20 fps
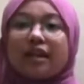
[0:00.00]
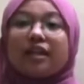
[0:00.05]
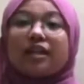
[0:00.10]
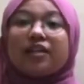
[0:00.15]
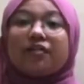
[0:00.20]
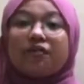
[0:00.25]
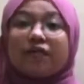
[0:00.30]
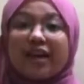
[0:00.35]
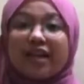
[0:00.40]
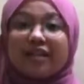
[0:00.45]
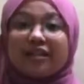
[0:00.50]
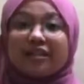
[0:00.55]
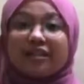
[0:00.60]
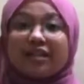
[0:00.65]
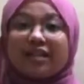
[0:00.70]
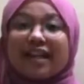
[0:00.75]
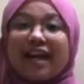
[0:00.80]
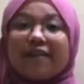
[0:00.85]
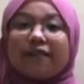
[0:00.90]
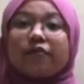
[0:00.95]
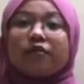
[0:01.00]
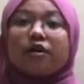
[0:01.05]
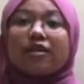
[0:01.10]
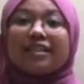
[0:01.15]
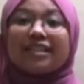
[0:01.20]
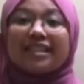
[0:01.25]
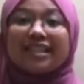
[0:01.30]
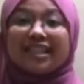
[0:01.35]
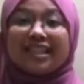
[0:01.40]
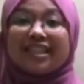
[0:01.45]
Inventories have
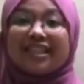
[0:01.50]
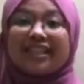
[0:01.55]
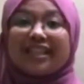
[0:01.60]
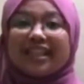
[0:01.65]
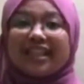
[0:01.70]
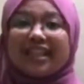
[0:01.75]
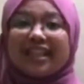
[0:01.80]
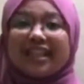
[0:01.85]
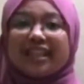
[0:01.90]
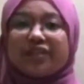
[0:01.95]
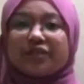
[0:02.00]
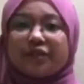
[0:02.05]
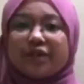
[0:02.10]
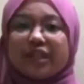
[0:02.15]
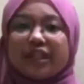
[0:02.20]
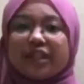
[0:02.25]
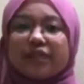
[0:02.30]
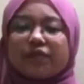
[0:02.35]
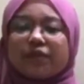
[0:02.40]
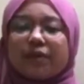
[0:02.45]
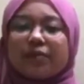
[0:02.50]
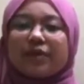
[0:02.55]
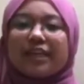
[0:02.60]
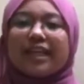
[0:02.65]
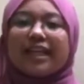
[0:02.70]
constantly increased from